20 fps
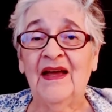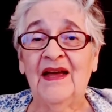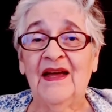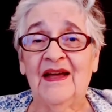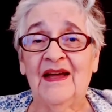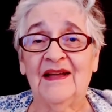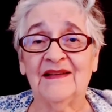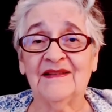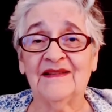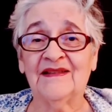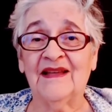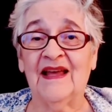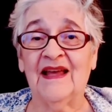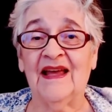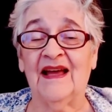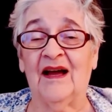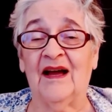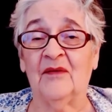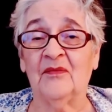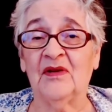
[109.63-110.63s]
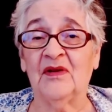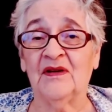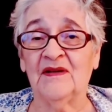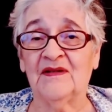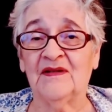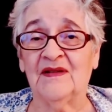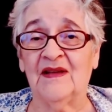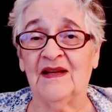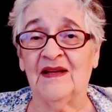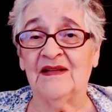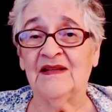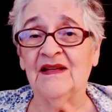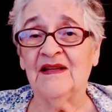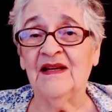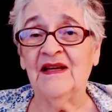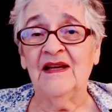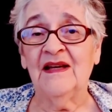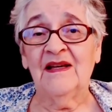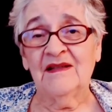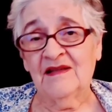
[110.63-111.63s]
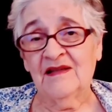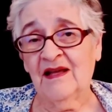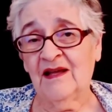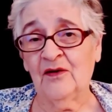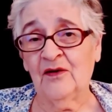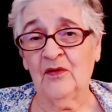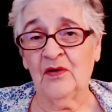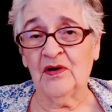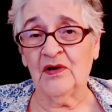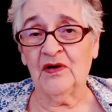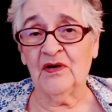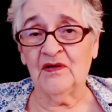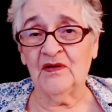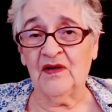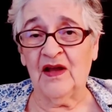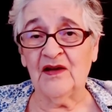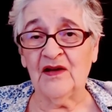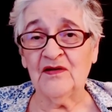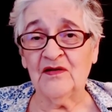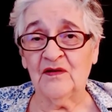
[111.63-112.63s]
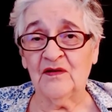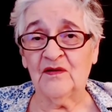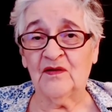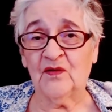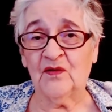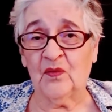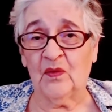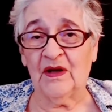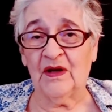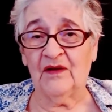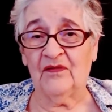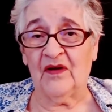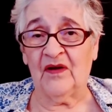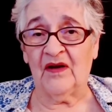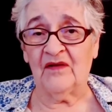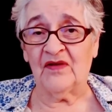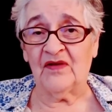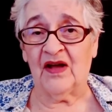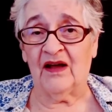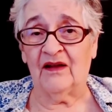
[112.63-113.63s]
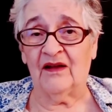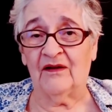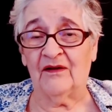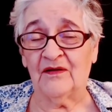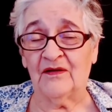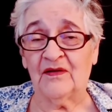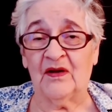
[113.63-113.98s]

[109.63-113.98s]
and say, I'm going to send 10 organizations $25,